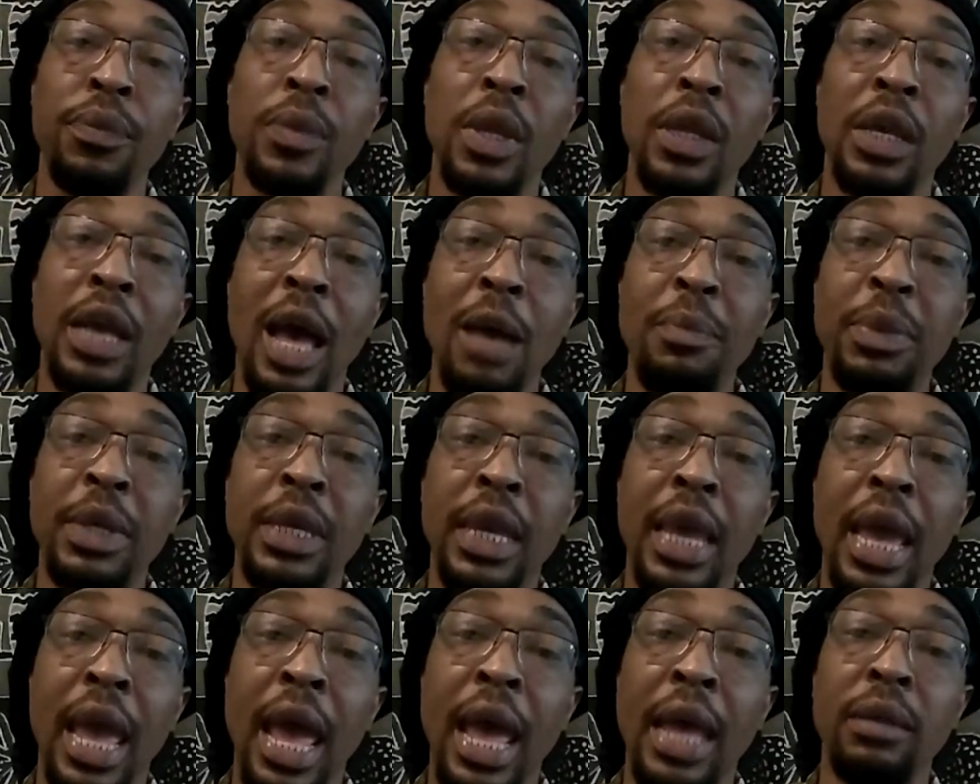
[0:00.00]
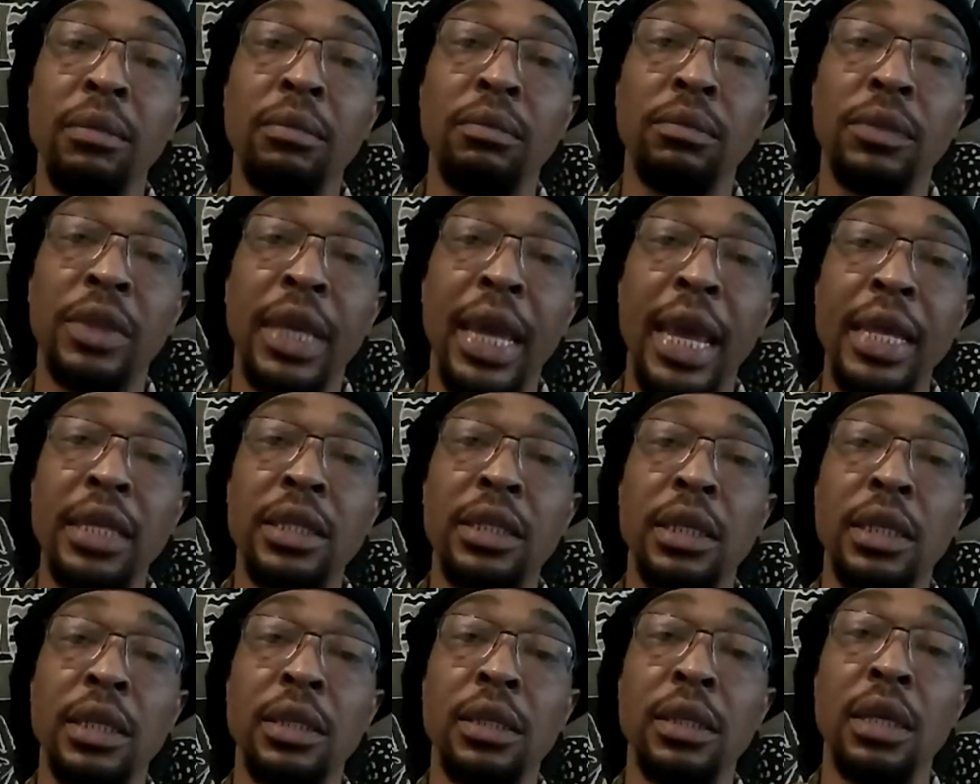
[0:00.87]
copycat
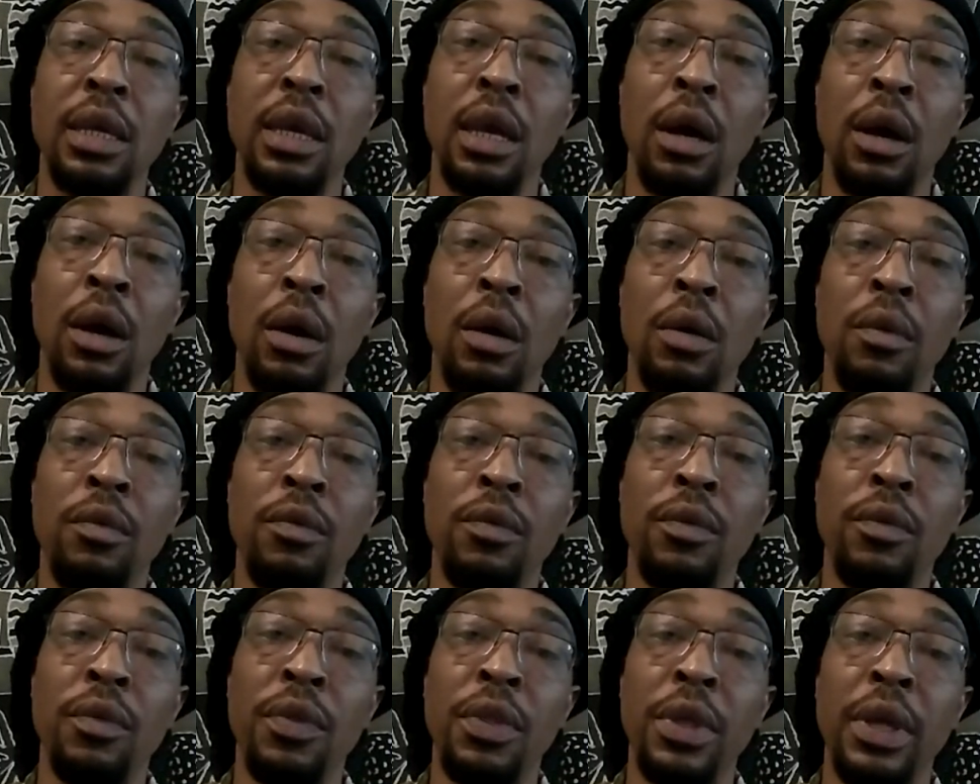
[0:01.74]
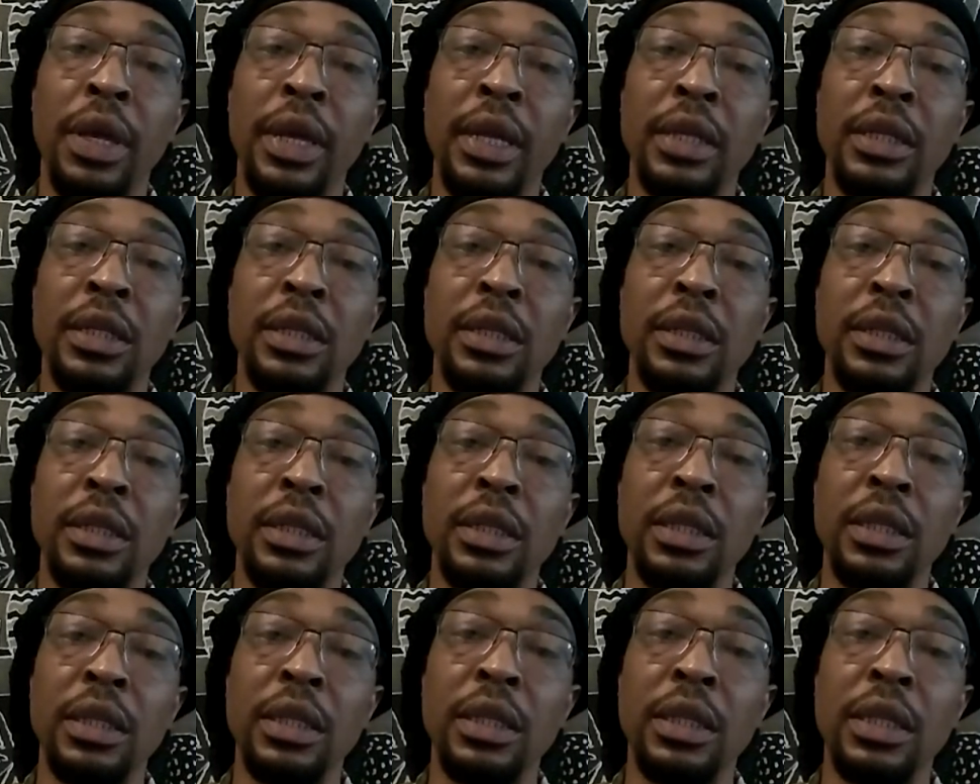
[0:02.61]
cases of the
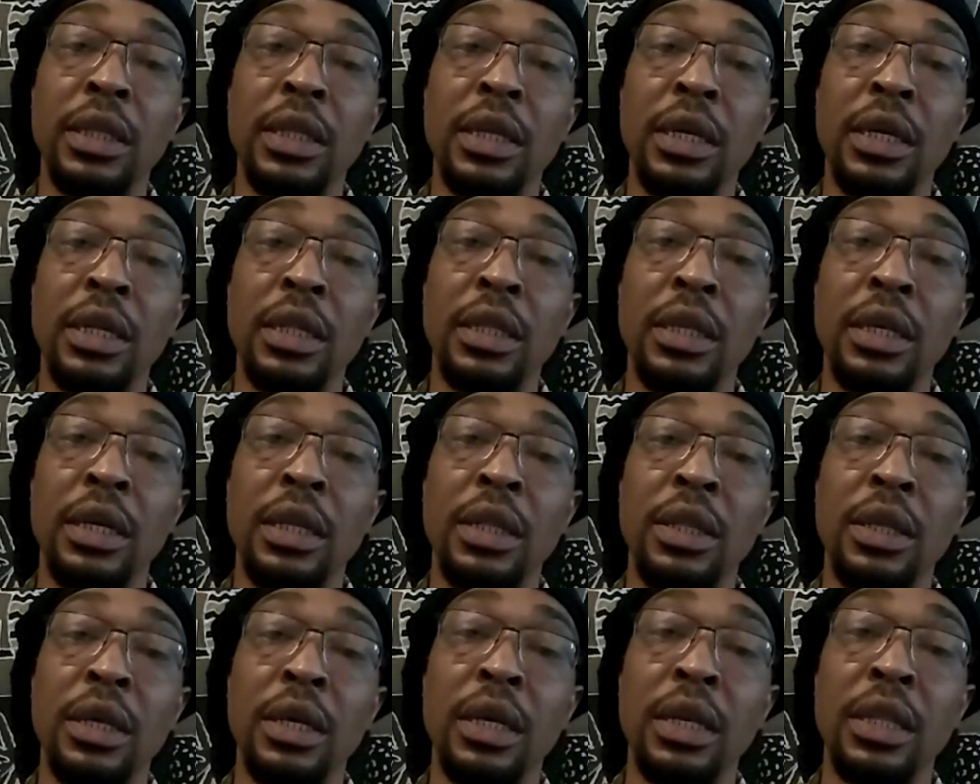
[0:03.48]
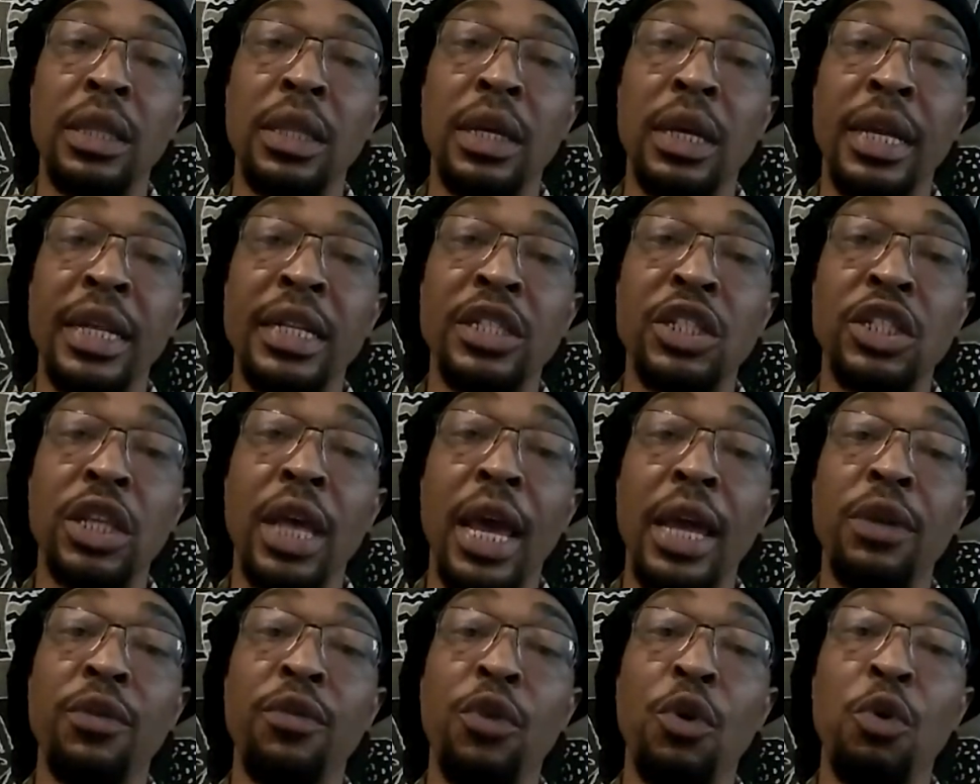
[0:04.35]

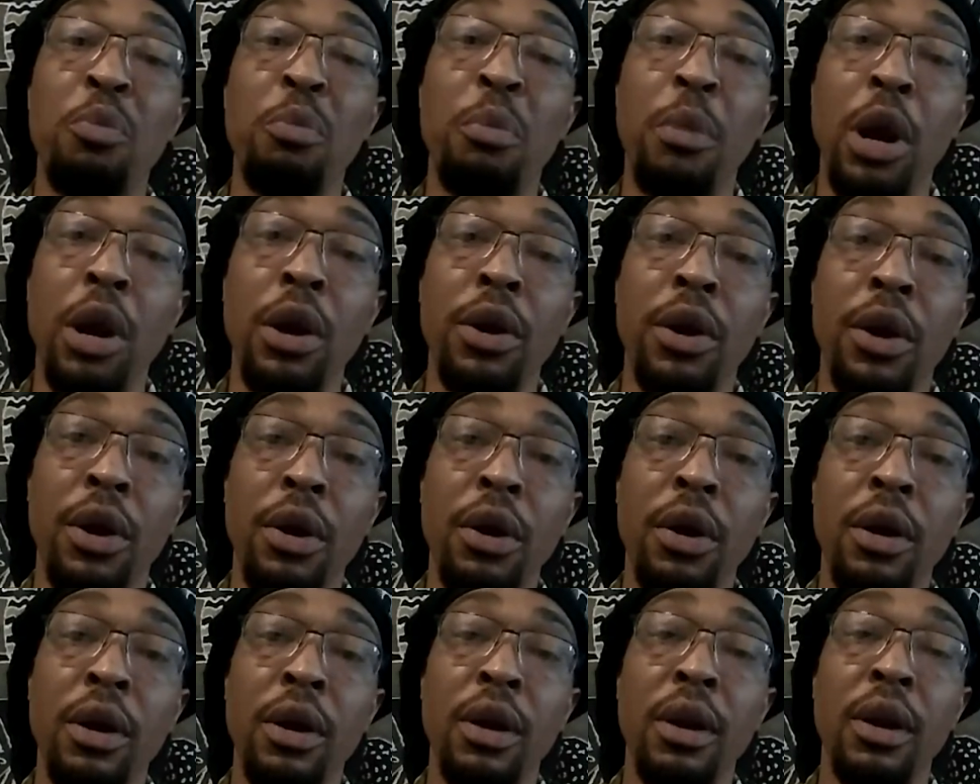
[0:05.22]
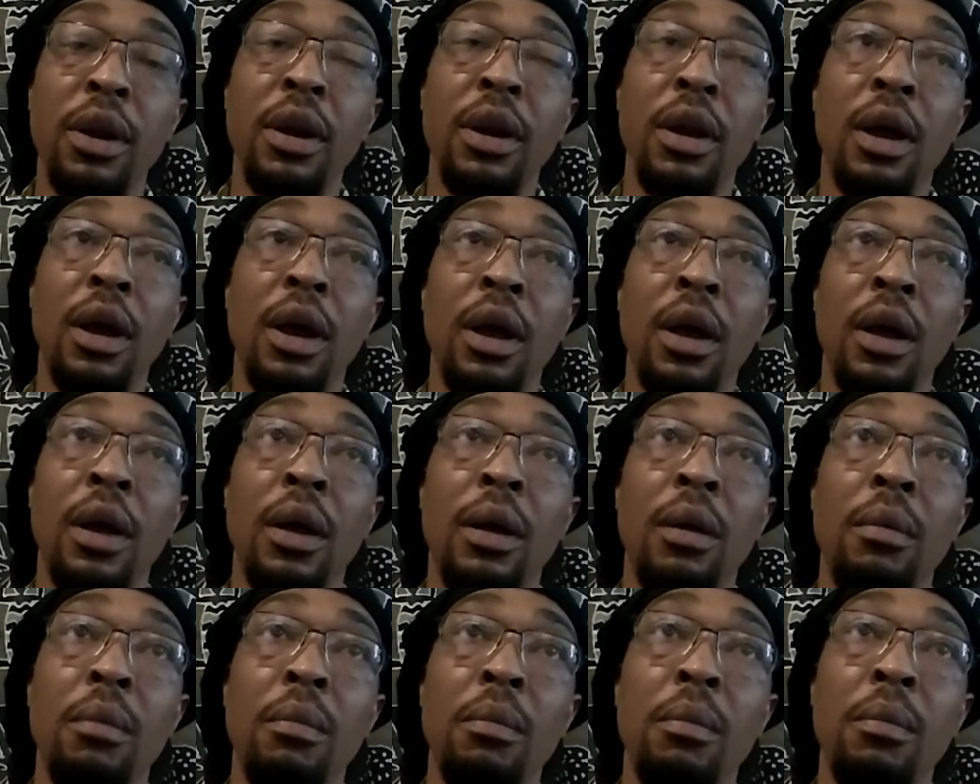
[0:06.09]
insightful murder
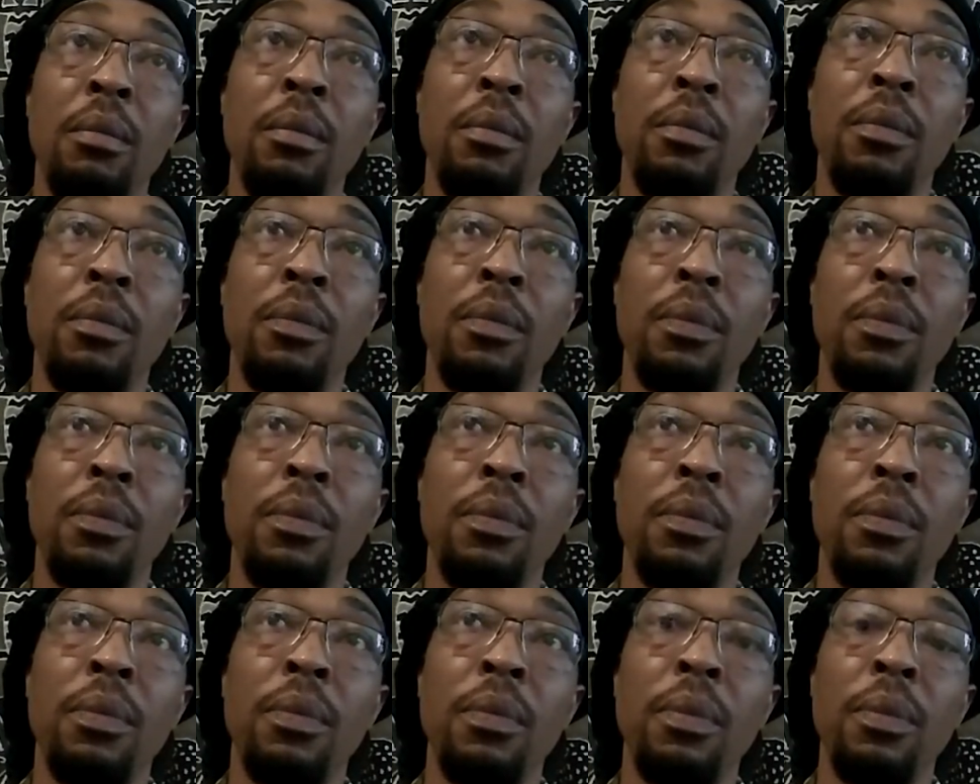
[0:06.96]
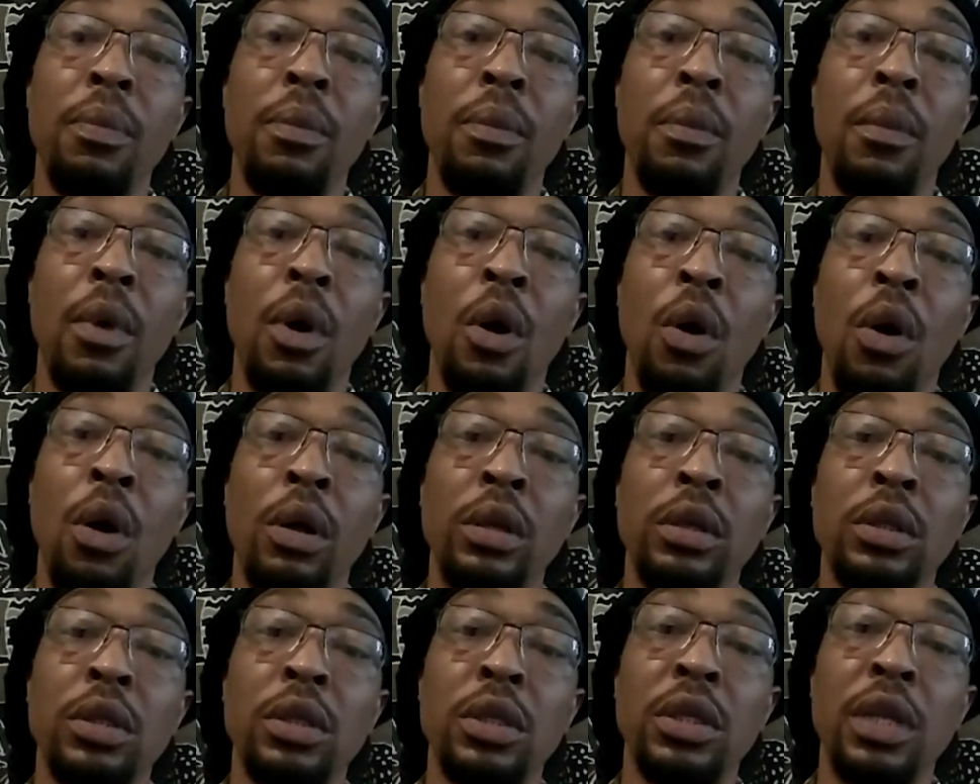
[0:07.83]
um,
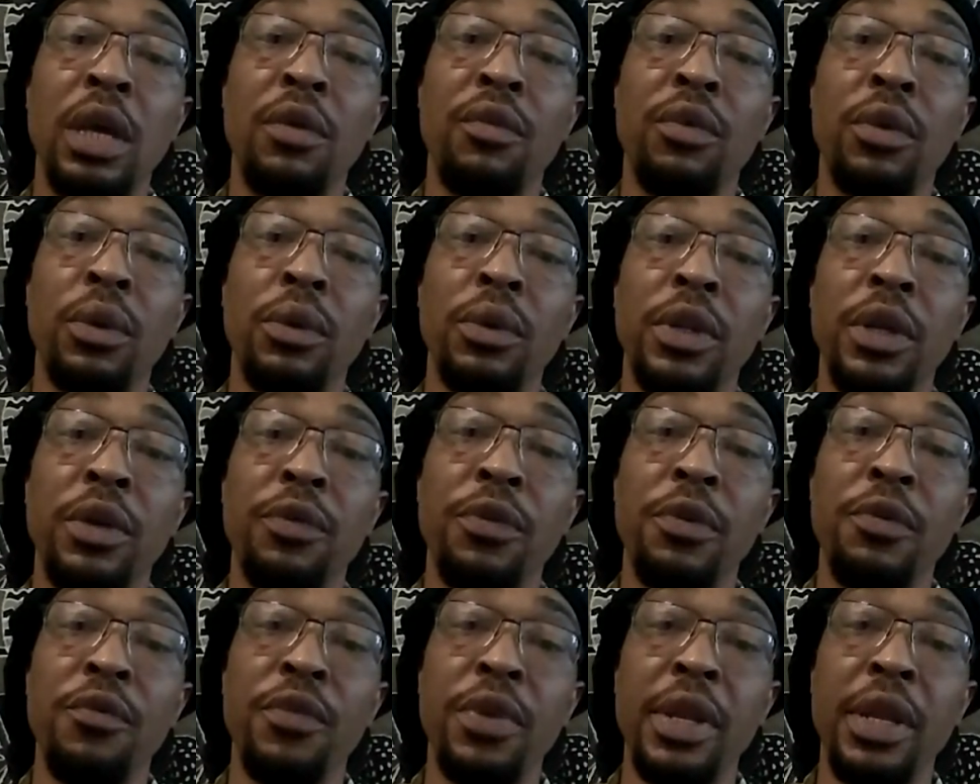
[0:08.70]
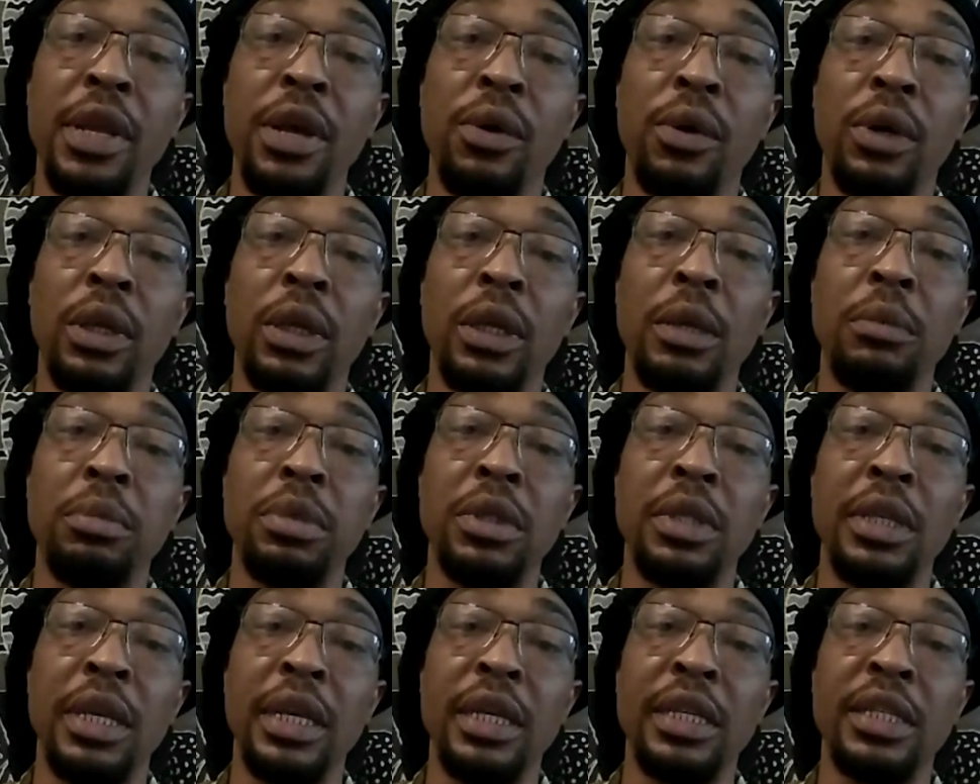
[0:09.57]
on several different video clips,
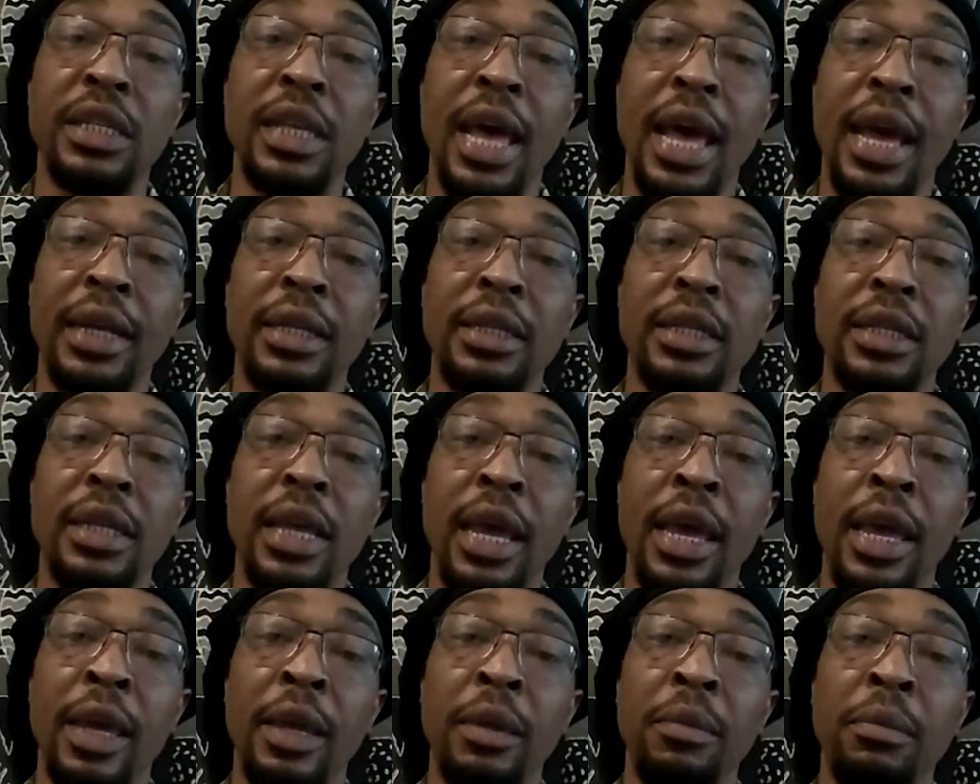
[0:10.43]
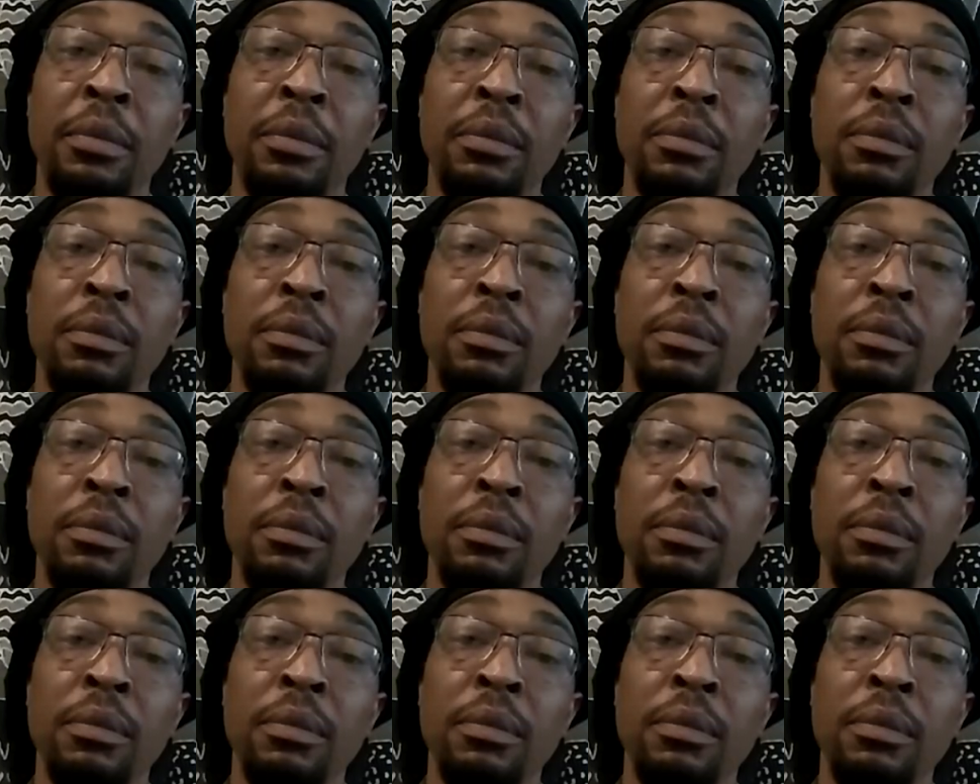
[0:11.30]
the exact same